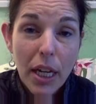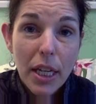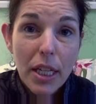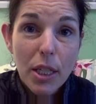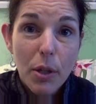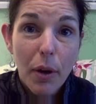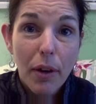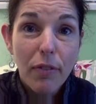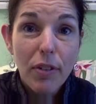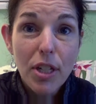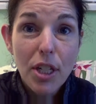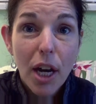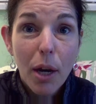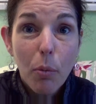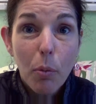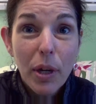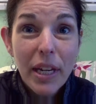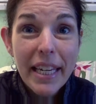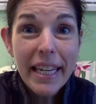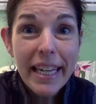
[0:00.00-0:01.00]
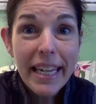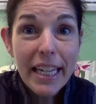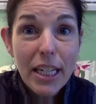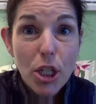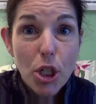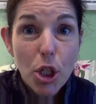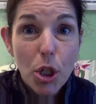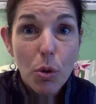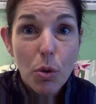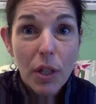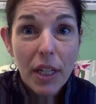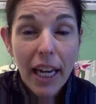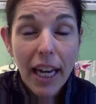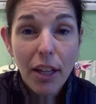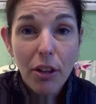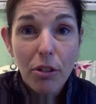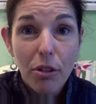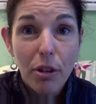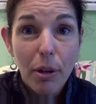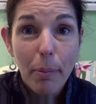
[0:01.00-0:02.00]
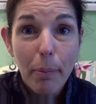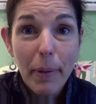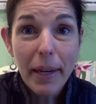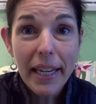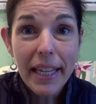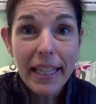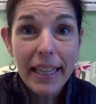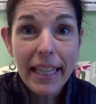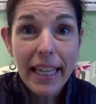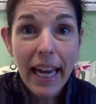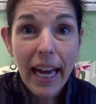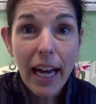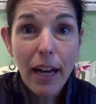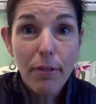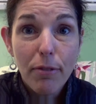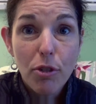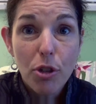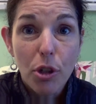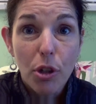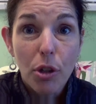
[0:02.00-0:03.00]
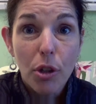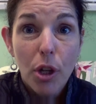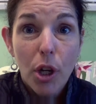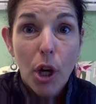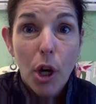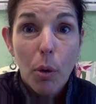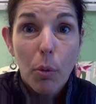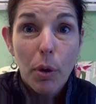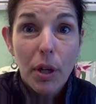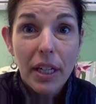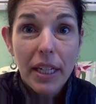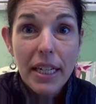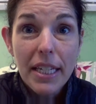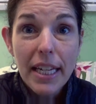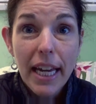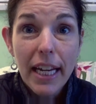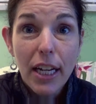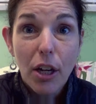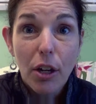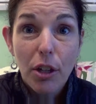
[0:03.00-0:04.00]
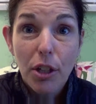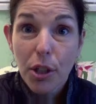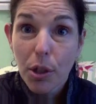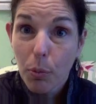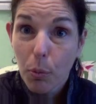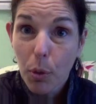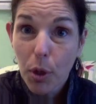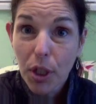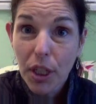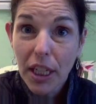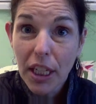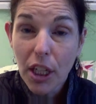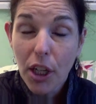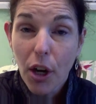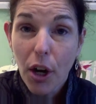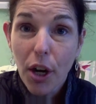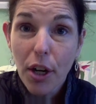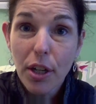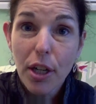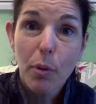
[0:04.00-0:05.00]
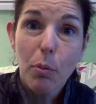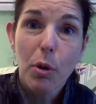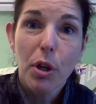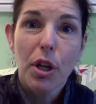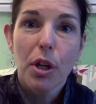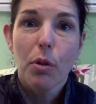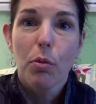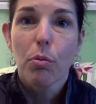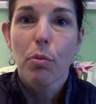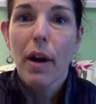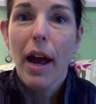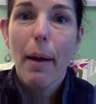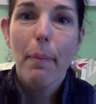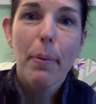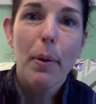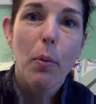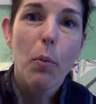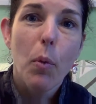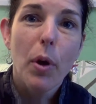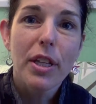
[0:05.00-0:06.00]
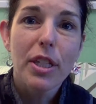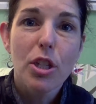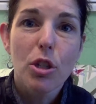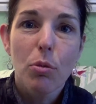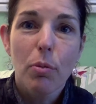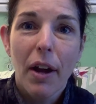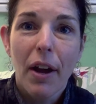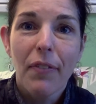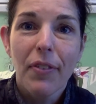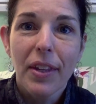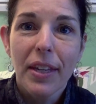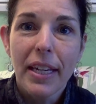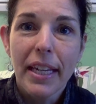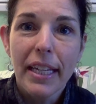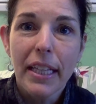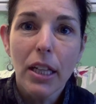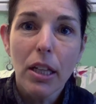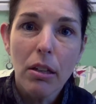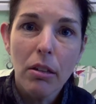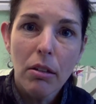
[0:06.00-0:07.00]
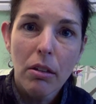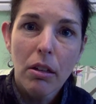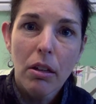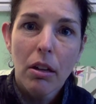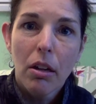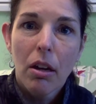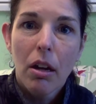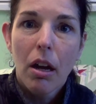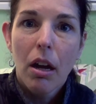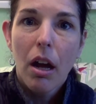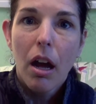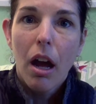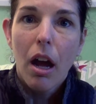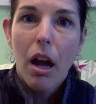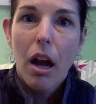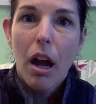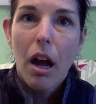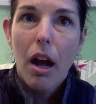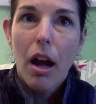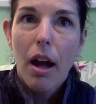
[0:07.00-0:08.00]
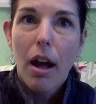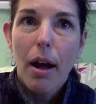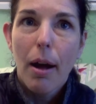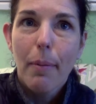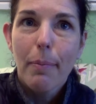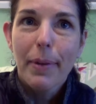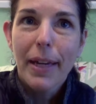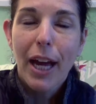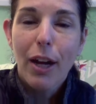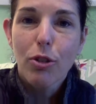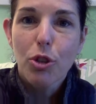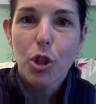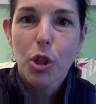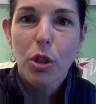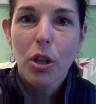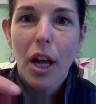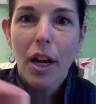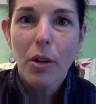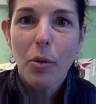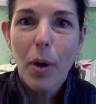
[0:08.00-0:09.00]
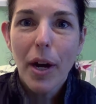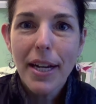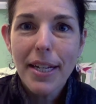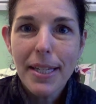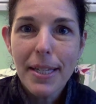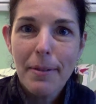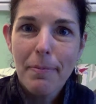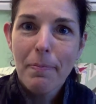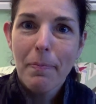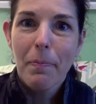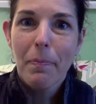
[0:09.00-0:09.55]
So every time we knit 2 together, immediately after, we're going to take our working yarn and we're going to wrap it once around the needle, counterclockwise,